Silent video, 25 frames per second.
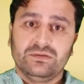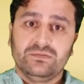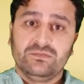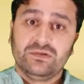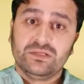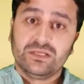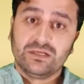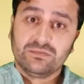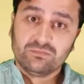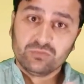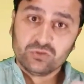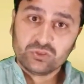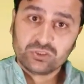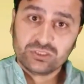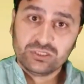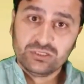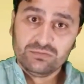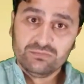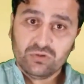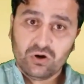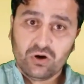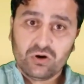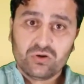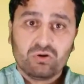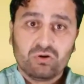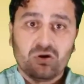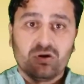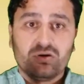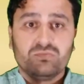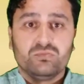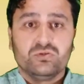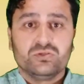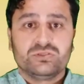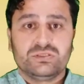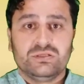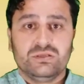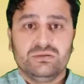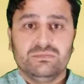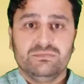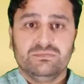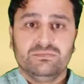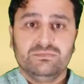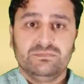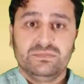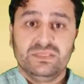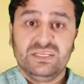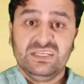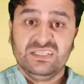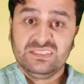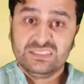whether Muslim or non-Muslim,
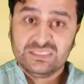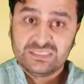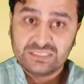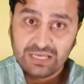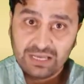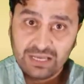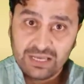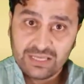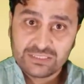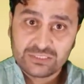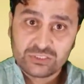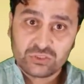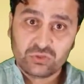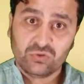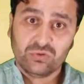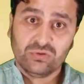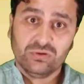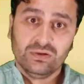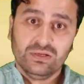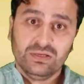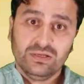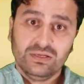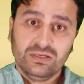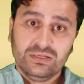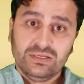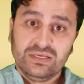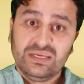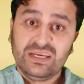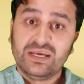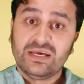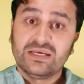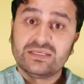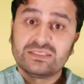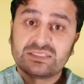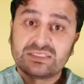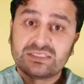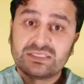it is as though he has